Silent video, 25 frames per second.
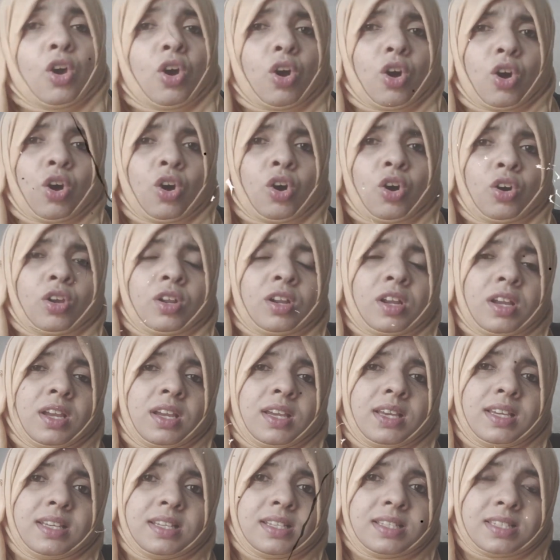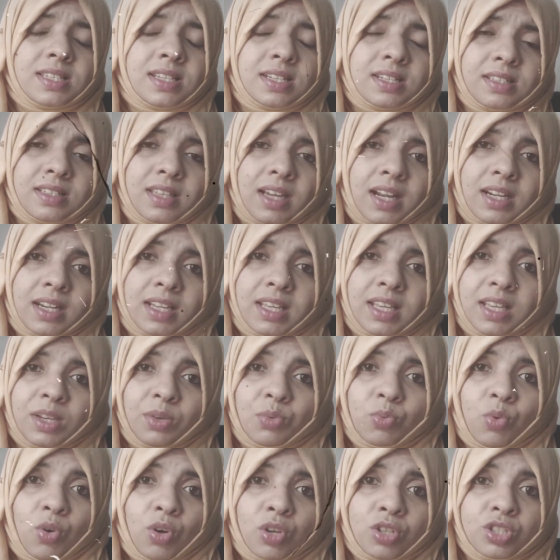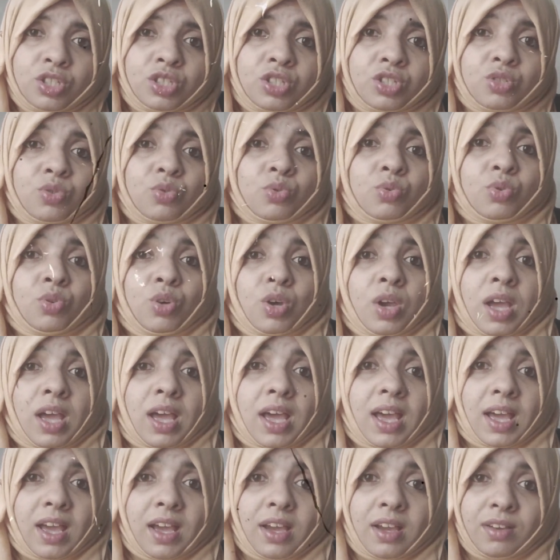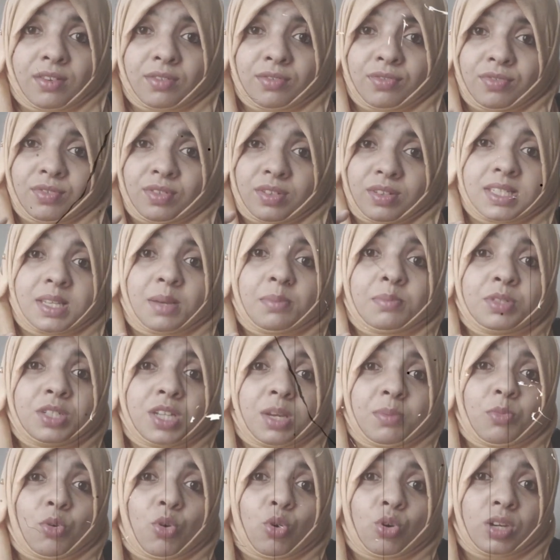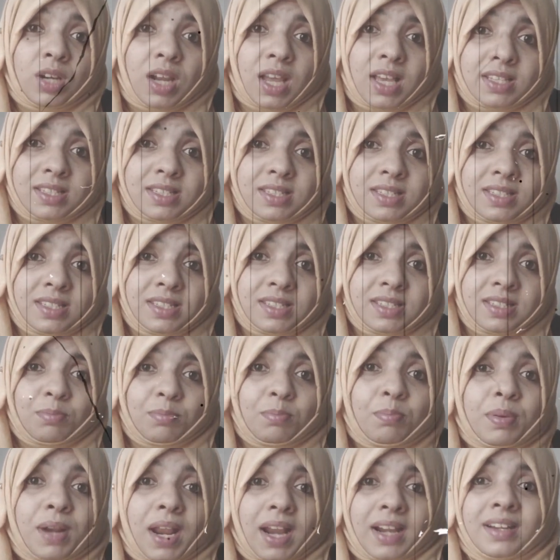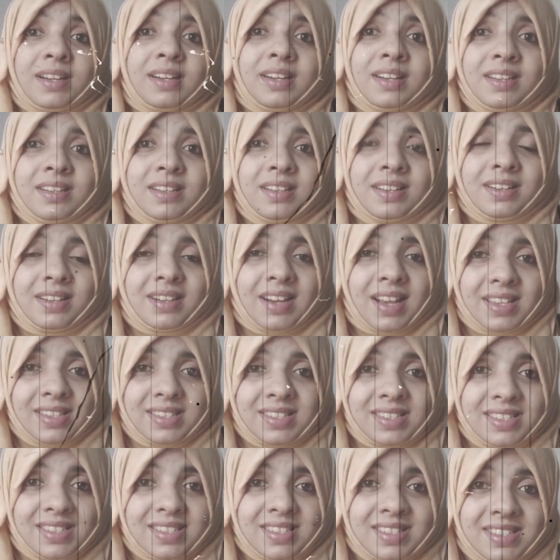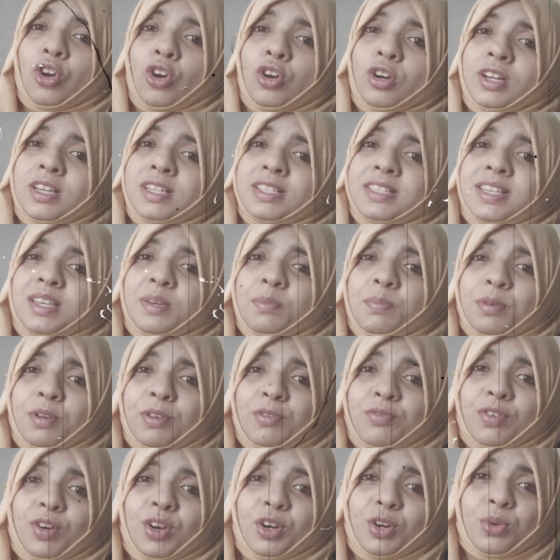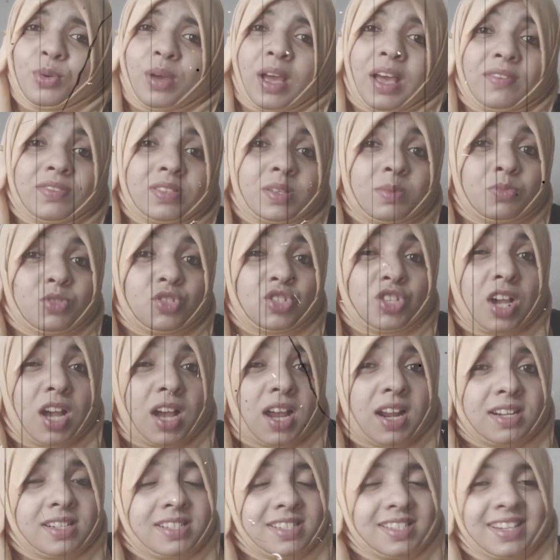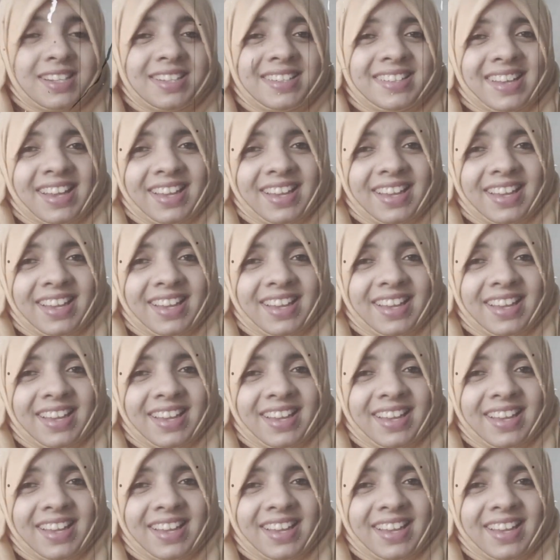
Or is it that he wants to have some demo classes, practical classes? Or does he prefer to have some charts and